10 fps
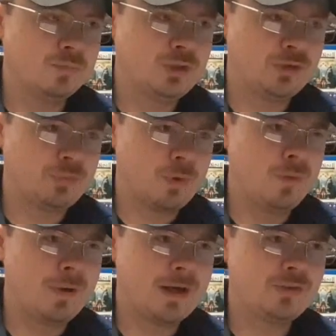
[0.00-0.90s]
just
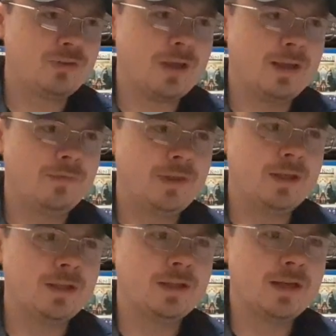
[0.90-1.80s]
robots. And
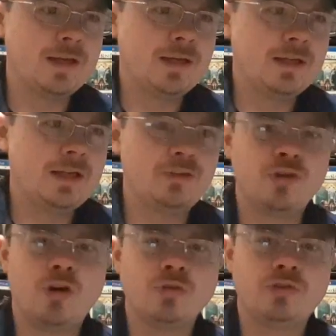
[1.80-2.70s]
then it's
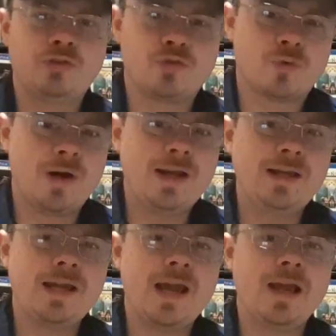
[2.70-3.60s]
called
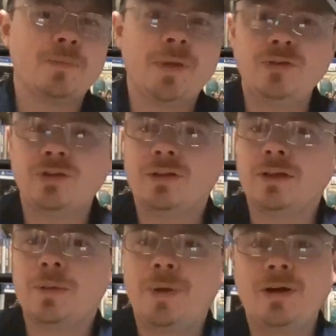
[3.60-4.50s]
Stray, and
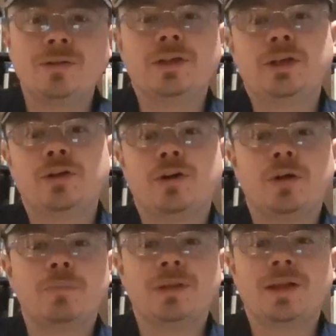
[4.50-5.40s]
basically, apparently, you're going
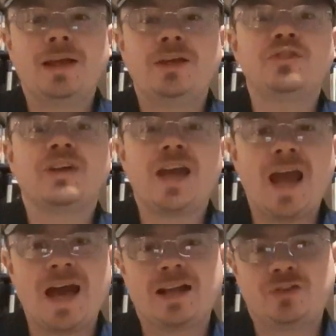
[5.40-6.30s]
to play as a
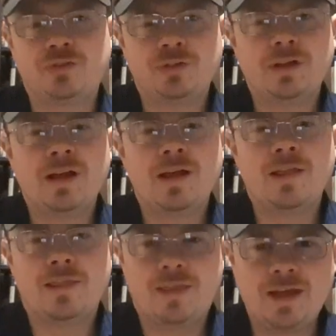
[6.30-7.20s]
cat.
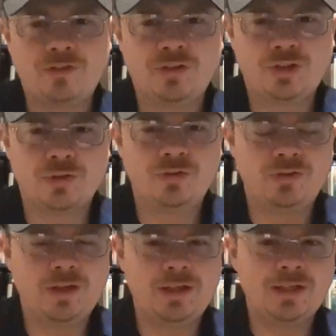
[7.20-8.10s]
That's
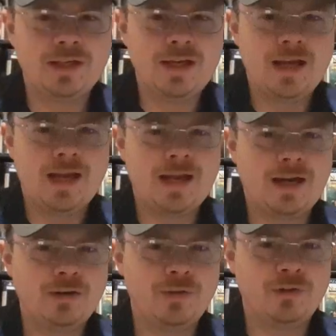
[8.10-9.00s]
interesting, and
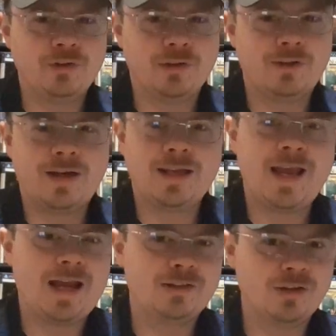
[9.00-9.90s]
I know there's a lot of
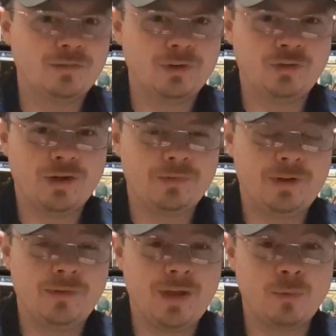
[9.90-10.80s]
cat lovers out
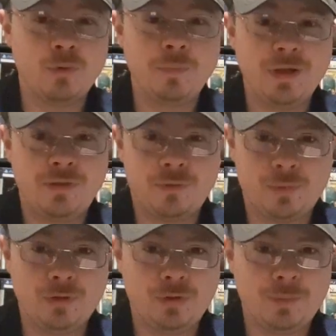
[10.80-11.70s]
there that will be
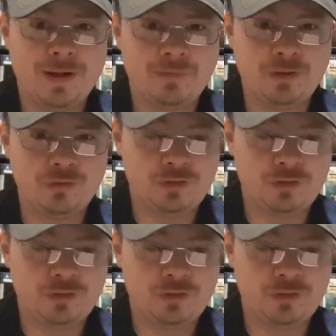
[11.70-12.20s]
thrilled about this